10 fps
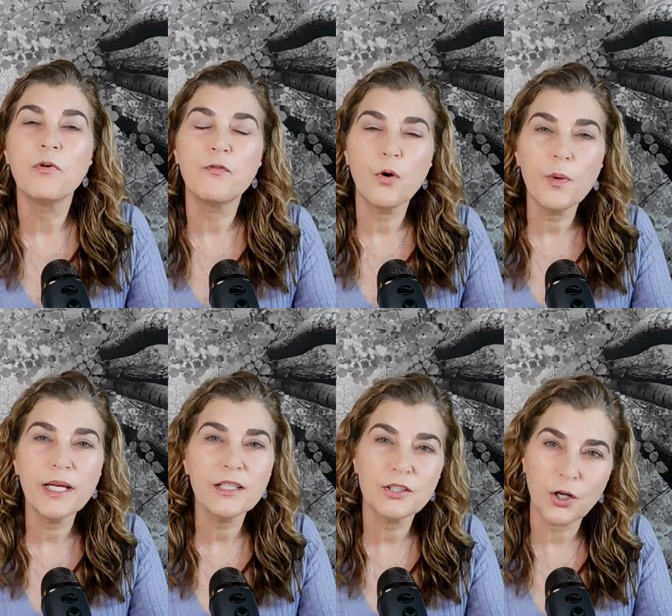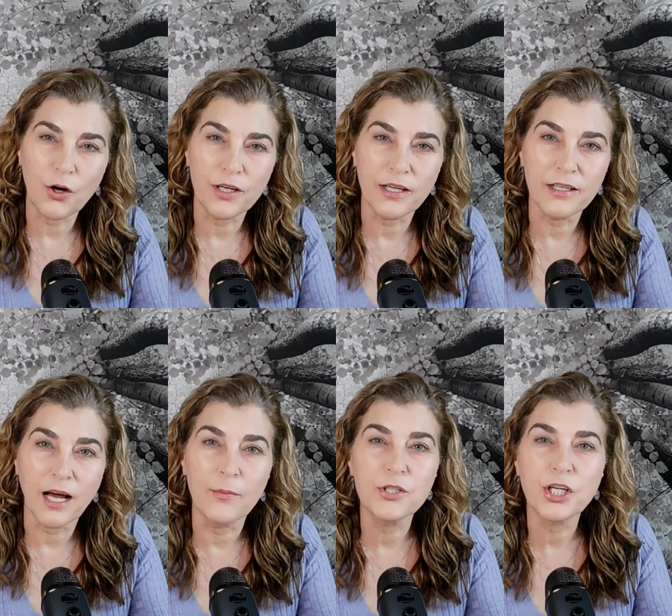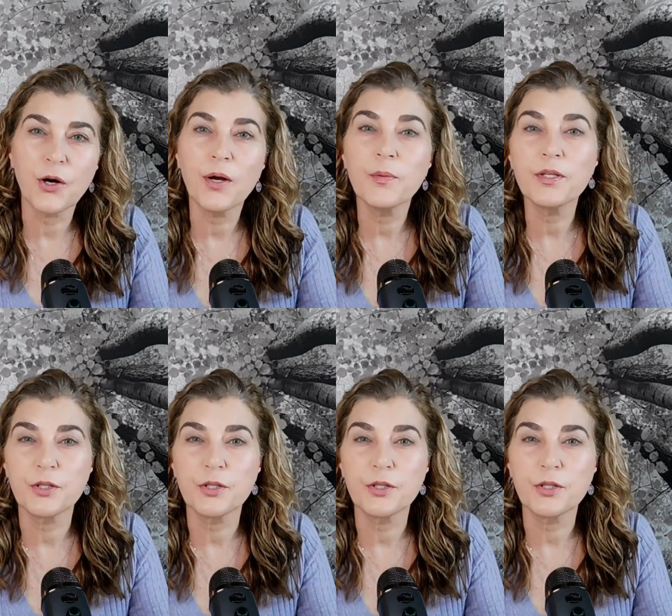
Before we get started, I'm sharing with